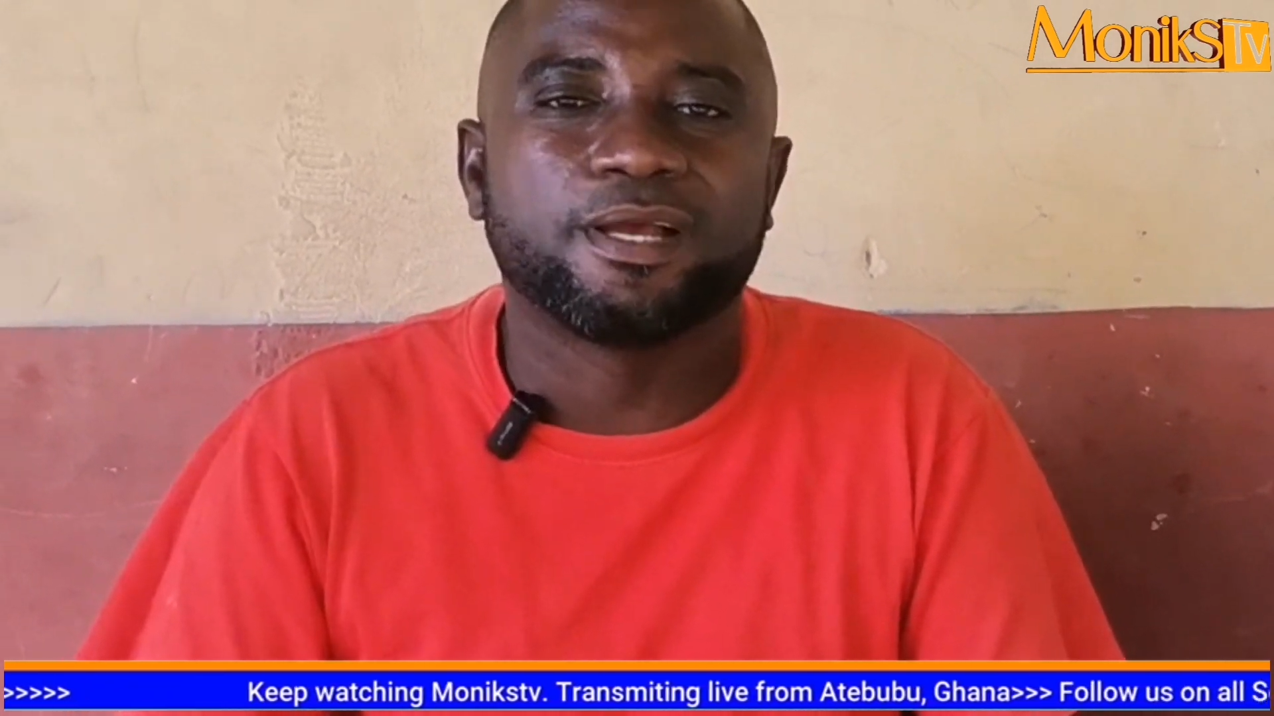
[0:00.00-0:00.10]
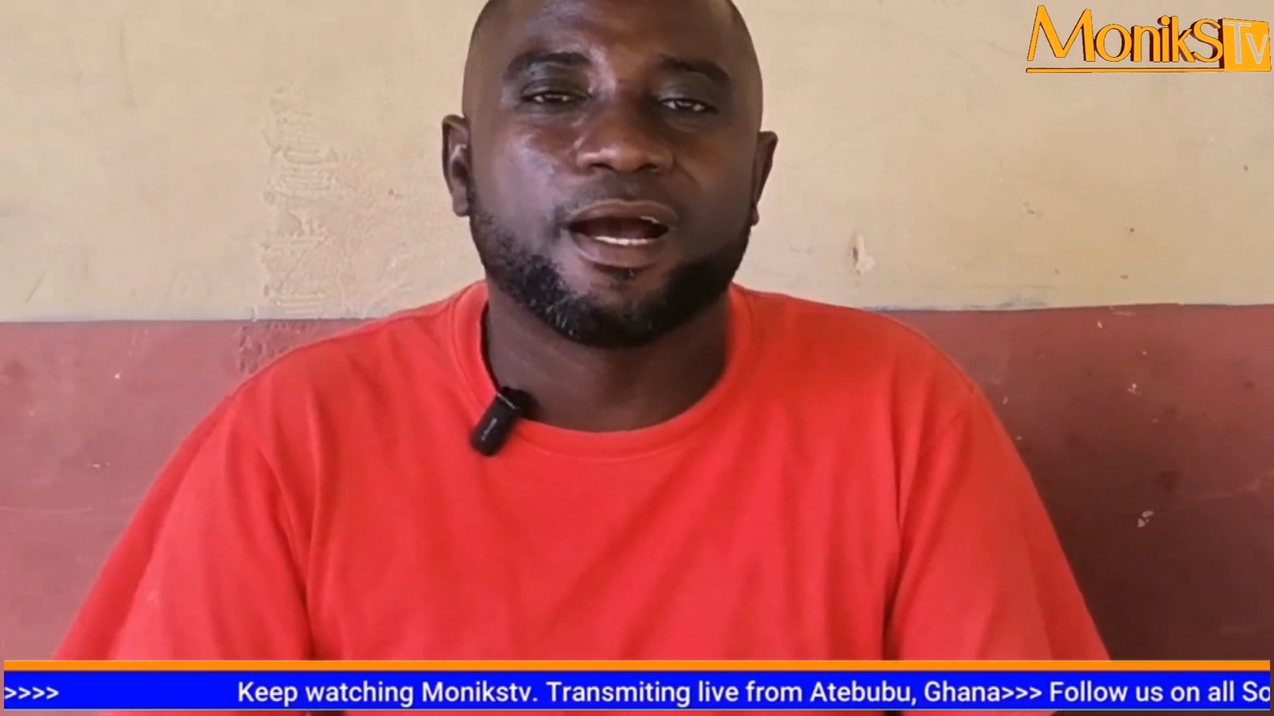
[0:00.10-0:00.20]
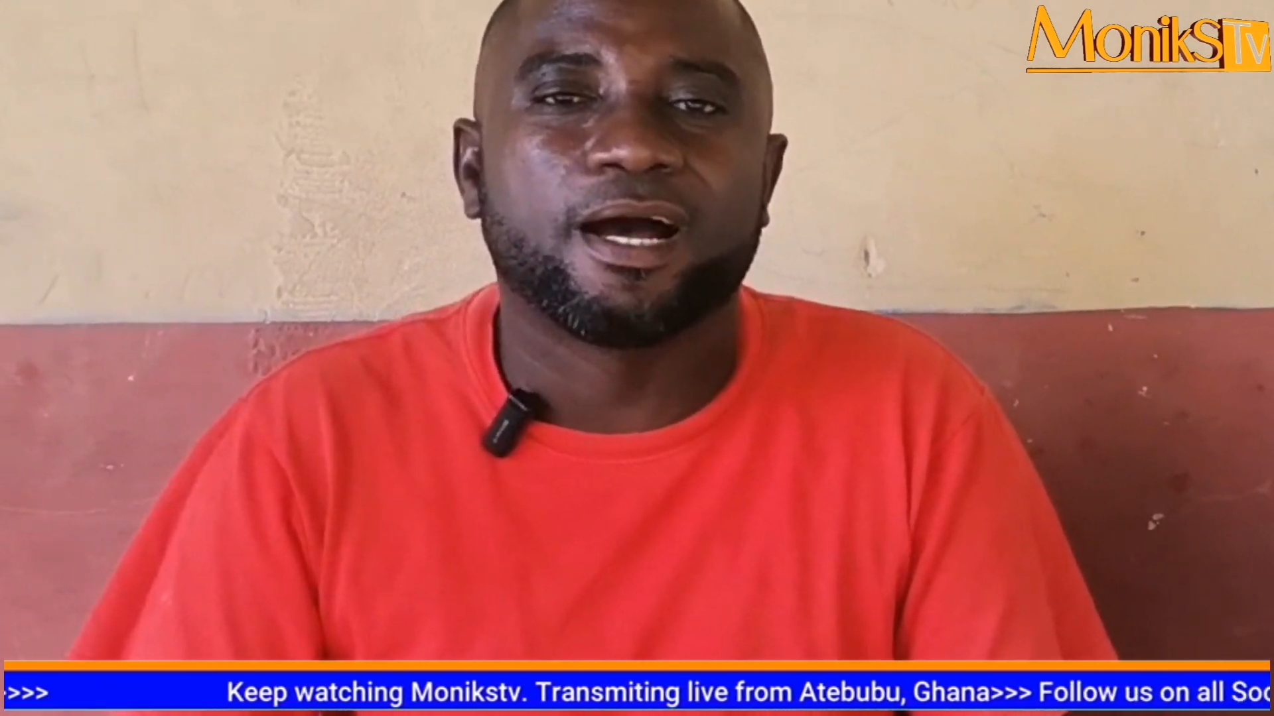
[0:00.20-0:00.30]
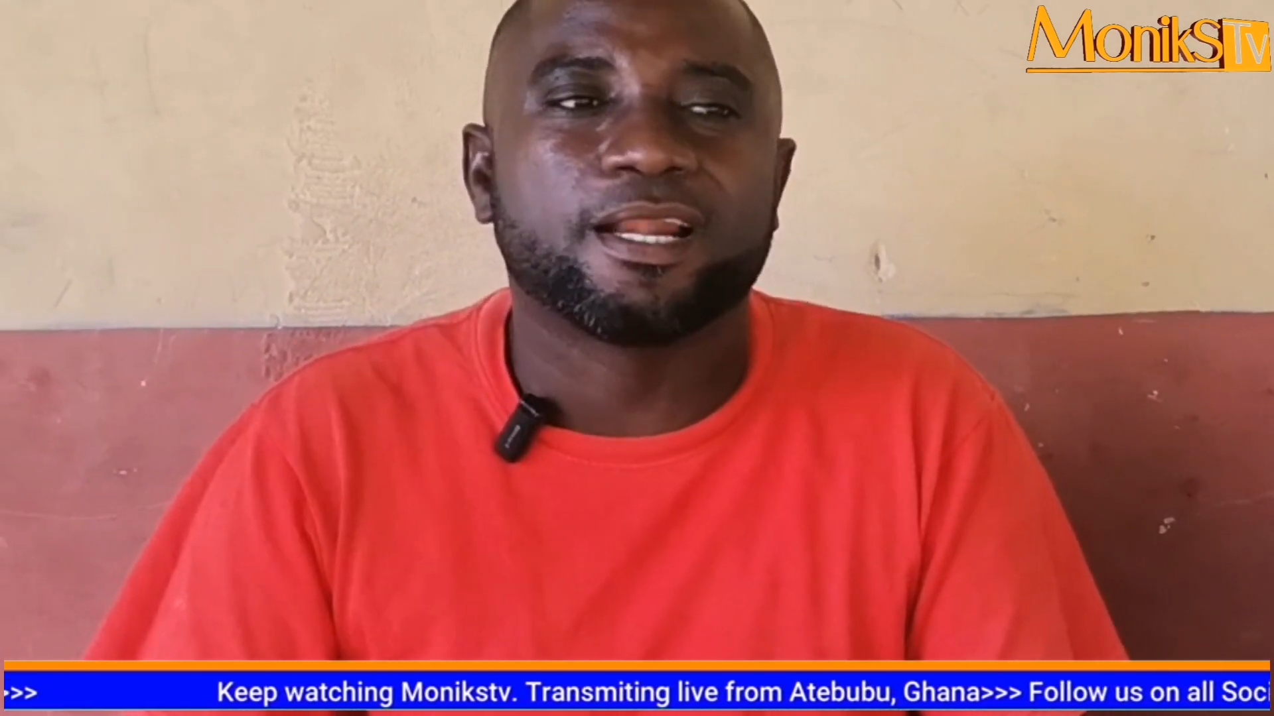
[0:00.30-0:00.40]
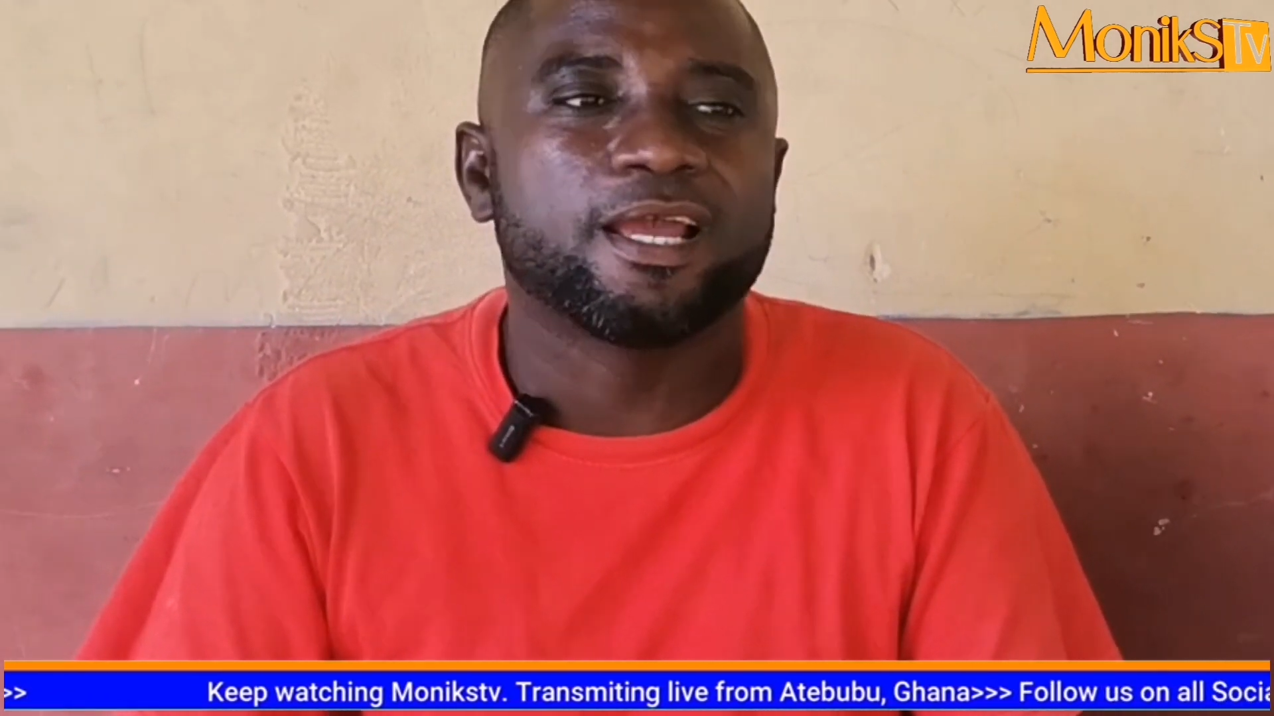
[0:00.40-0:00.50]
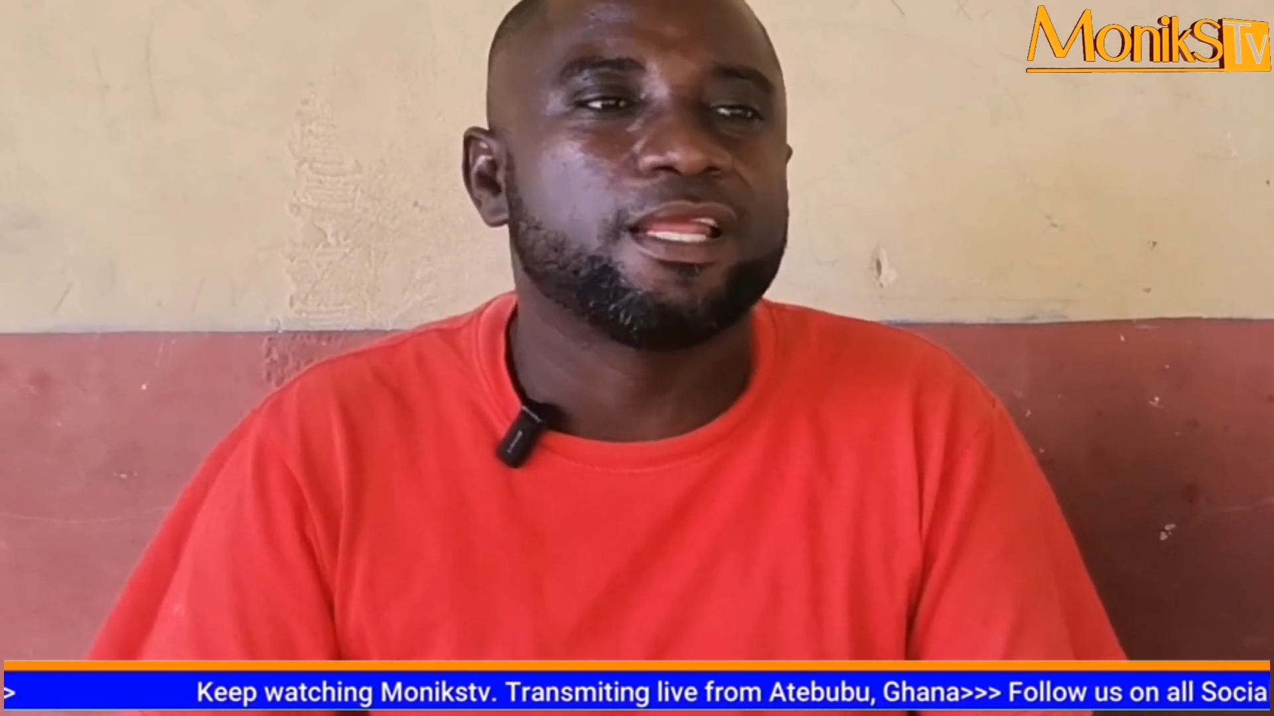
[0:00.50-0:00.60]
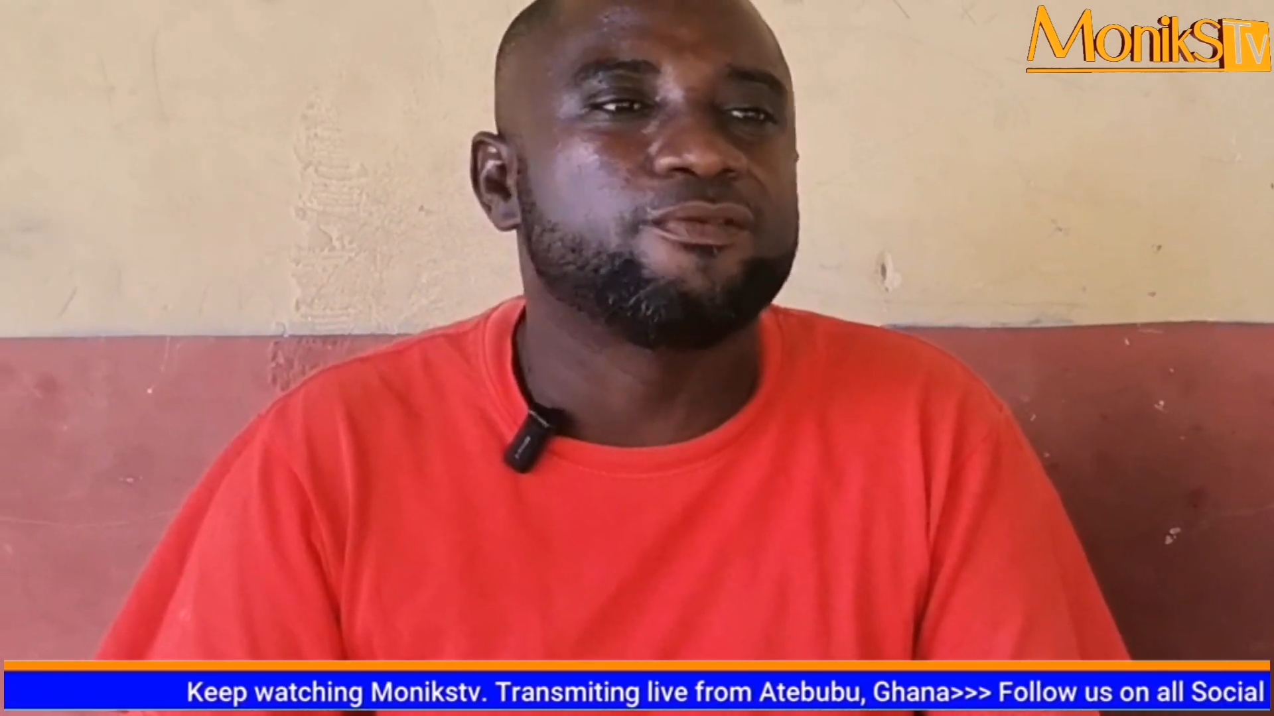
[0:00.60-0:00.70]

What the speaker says: if you are an